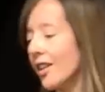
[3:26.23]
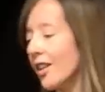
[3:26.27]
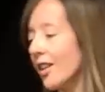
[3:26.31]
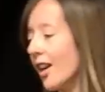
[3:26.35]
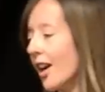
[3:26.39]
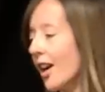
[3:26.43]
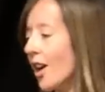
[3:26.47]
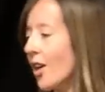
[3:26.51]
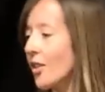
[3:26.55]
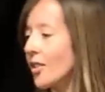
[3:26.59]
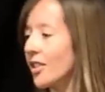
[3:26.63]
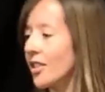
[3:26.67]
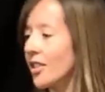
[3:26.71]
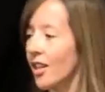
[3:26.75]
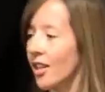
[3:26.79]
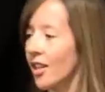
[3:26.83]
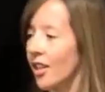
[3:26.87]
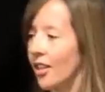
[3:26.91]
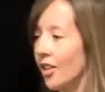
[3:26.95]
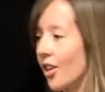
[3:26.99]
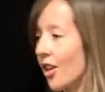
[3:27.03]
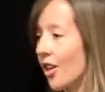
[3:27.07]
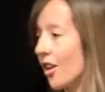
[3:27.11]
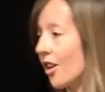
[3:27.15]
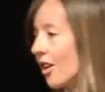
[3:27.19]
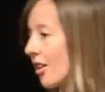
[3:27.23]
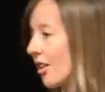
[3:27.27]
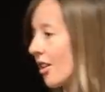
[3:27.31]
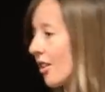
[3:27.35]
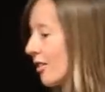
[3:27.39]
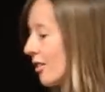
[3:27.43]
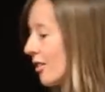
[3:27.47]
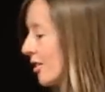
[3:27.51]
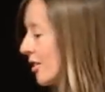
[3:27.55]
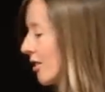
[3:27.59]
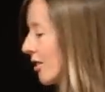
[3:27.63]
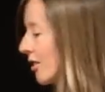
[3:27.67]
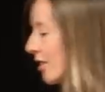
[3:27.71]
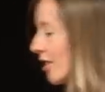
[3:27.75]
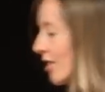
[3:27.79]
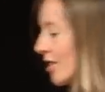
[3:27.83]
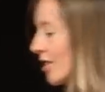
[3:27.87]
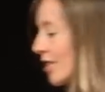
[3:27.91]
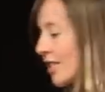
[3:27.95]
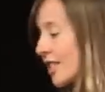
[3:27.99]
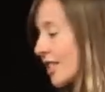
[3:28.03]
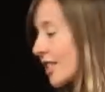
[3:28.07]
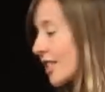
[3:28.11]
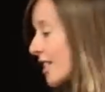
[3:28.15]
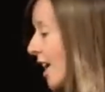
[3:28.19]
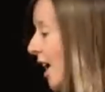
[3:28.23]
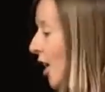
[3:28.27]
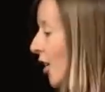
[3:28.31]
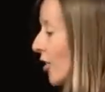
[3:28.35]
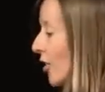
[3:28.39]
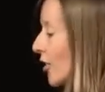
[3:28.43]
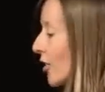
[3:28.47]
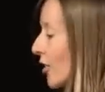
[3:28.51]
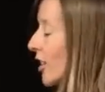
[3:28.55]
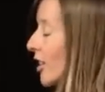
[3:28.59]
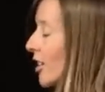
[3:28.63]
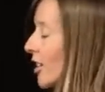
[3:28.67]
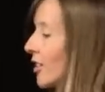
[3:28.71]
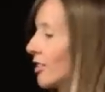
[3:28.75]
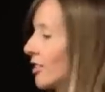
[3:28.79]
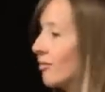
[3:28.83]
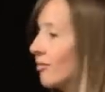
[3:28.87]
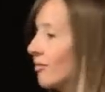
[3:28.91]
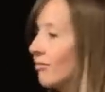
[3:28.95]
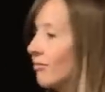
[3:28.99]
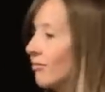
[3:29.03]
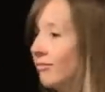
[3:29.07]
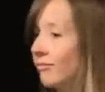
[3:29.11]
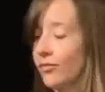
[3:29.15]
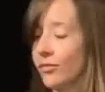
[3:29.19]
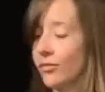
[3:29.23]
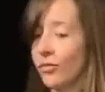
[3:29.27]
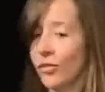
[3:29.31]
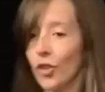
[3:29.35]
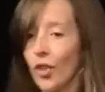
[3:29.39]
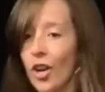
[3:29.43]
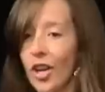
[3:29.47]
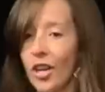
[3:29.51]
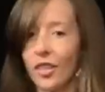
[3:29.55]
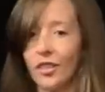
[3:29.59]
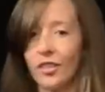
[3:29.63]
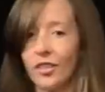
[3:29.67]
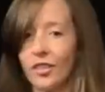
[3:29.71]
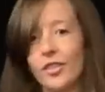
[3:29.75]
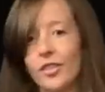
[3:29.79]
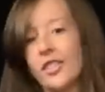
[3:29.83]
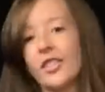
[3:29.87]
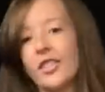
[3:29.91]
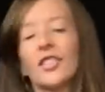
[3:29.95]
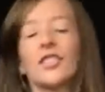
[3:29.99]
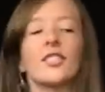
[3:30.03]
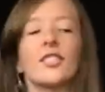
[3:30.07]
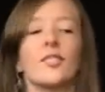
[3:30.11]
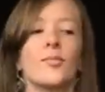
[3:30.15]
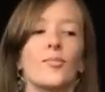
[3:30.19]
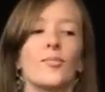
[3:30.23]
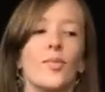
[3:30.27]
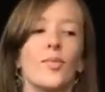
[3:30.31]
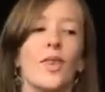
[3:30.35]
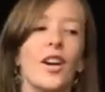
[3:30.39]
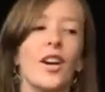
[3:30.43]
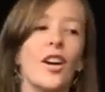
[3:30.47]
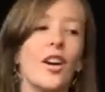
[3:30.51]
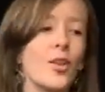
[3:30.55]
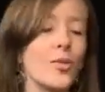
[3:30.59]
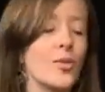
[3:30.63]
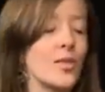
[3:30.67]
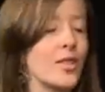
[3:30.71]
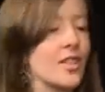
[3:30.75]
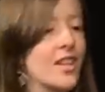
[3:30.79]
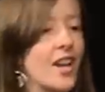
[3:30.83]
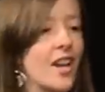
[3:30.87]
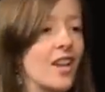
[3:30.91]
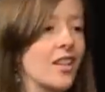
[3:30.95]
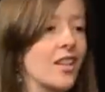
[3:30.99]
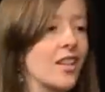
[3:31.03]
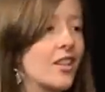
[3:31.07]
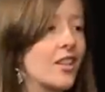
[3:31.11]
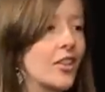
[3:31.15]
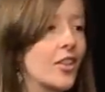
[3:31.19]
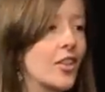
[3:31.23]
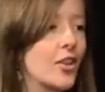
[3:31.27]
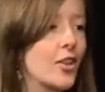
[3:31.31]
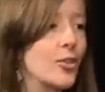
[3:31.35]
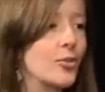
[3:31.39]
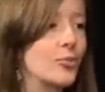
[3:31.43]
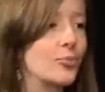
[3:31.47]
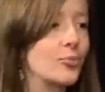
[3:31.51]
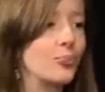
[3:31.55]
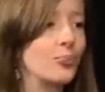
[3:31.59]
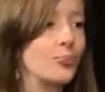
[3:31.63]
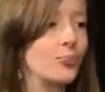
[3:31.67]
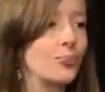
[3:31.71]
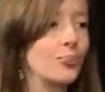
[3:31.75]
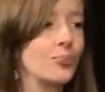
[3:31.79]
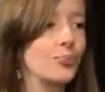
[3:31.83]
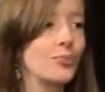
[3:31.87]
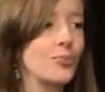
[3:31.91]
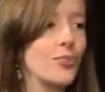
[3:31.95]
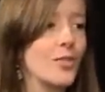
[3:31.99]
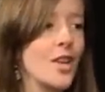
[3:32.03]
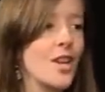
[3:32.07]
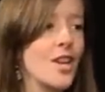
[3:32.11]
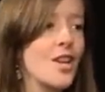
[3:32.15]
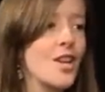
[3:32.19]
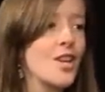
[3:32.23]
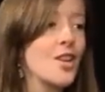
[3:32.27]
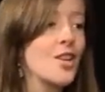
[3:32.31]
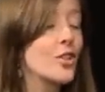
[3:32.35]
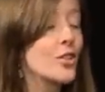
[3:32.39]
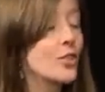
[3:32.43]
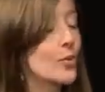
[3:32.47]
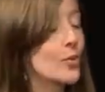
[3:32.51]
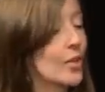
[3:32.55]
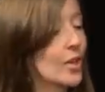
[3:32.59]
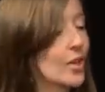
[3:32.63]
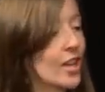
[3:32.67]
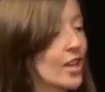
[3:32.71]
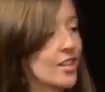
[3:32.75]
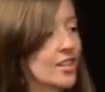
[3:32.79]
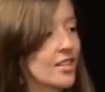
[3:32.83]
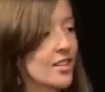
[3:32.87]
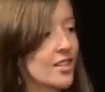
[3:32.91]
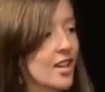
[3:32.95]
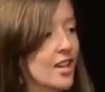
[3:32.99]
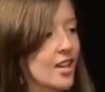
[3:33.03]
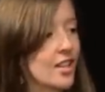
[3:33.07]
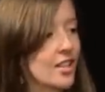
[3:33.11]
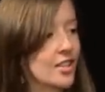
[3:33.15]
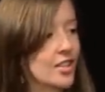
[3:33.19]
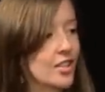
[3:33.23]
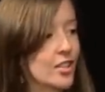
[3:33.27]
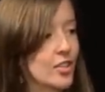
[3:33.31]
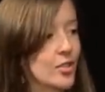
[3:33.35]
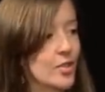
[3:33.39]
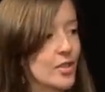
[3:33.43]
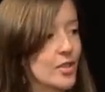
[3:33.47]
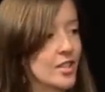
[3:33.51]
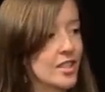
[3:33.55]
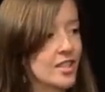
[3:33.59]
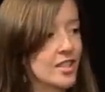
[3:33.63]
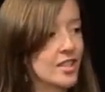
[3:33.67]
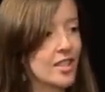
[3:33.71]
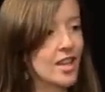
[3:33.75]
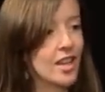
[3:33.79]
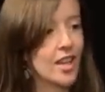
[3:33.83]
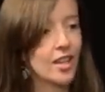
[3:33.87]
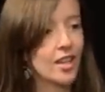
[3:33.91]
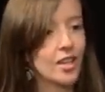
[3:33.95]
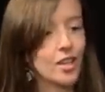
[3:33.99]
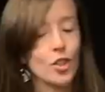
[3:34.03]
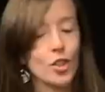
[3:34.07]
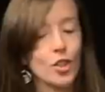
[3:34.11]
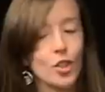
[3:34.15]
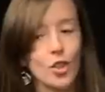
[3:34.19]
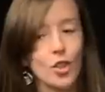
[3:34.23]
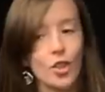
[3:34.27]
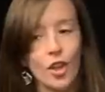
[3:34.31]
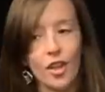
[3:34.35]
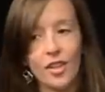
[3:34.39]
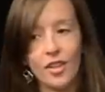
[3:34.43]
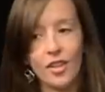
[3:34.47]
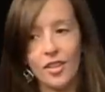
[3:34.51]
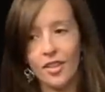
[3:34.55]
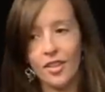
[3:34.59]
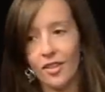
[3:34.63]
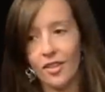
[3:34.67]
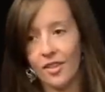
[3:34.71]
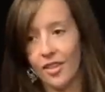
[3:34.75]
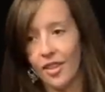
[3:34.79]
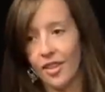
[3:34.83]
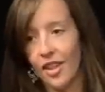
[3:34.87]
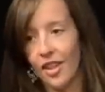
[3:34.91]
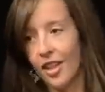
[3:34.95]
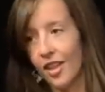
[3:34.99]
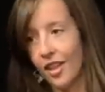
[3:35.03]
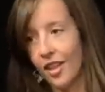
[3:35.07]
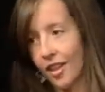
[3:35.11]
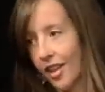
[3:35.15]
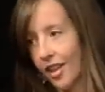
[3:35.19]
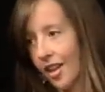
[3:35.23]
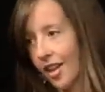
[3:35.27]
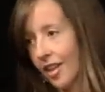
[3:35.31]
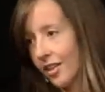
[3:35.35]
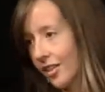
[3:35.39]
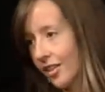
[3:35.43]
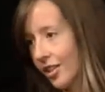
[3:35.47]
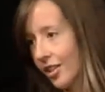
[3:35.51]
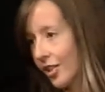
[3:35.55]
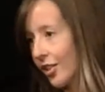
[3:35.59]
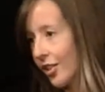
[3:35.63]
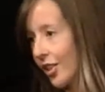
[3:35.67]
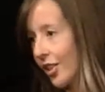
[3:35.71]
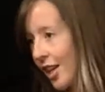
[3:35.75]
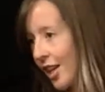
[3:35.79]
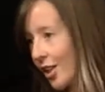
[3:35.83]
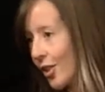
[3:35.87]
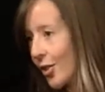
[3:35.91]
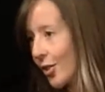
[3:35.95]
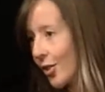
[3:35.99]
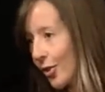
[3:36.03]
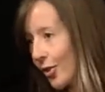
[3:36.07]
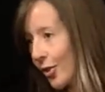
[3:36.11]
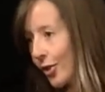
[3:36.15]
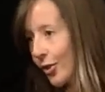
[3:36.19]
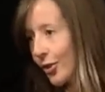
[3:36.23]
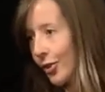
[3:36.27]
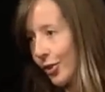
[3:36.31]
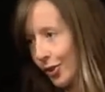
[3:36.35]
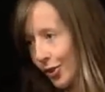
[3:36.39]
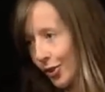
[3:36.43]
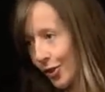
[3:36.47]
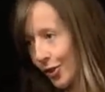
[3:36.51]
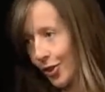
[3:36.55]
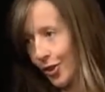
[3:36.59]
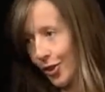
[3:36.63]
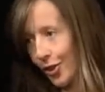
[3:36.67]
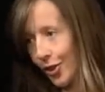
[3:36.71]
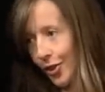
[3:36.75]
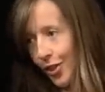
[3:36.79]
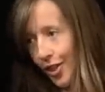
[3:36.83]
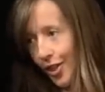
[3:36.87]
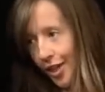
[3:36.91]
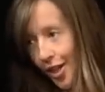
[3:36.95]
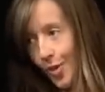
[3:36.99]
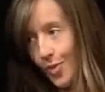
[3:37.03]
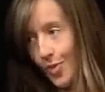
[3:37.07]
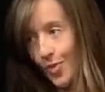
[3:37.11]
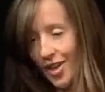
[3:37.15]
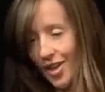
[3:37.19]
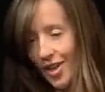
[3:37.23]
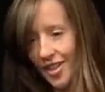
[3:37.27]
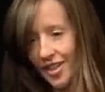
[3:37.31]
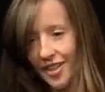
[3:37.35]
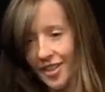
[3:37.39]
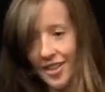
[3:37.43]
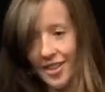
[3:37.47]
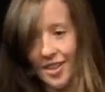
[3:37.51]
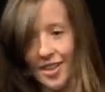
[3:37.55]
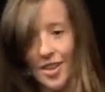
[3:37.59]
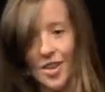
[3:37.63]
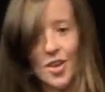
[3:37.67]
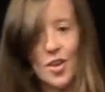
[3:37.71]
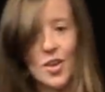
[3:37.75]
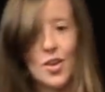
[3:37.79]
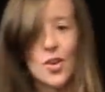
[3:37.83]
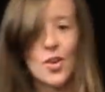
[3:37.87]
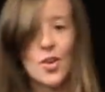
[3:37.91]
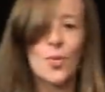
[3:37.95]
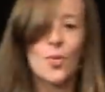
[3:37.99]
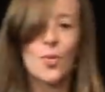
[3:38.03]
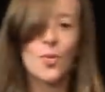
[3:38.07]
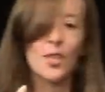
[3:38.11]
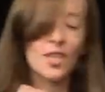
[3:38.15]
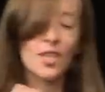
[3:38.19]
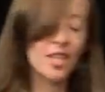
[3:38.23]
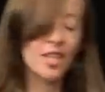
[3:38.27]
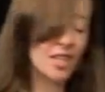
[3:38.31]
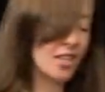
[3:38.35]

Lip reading: the house, I had the car, the salary, and great. My heart was not in it, though. So what I decided to do instead, just like that little 8-year-old girl that I was to